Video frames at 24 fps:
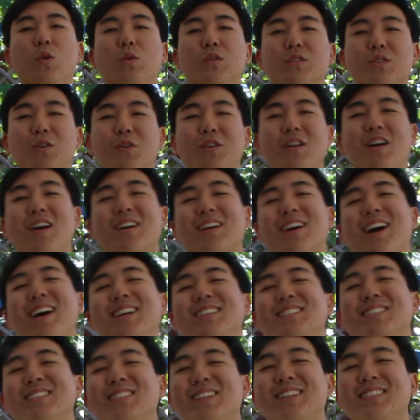What's going on,
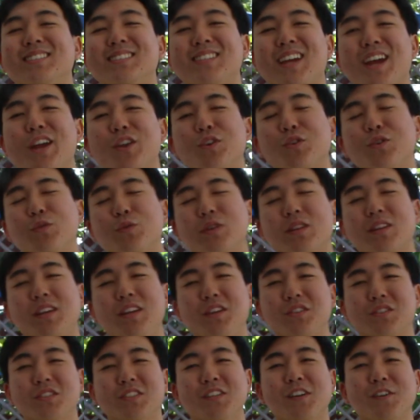guys? It's Daniel with
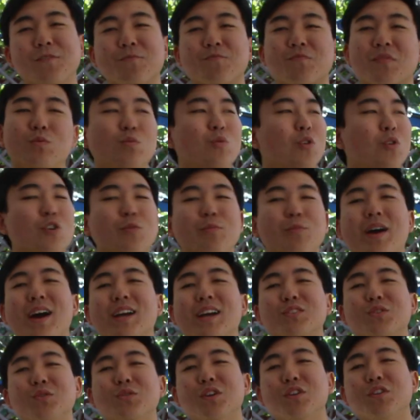Kizuna. Welcome
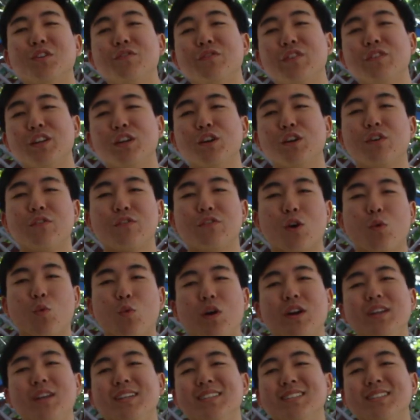back to another video of our
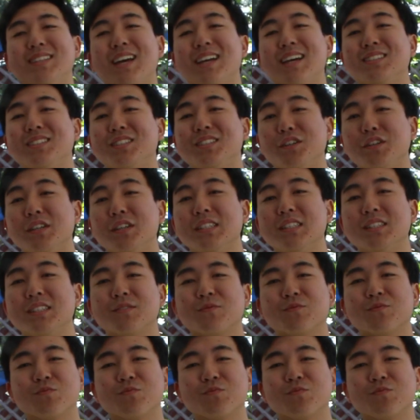What Is That series.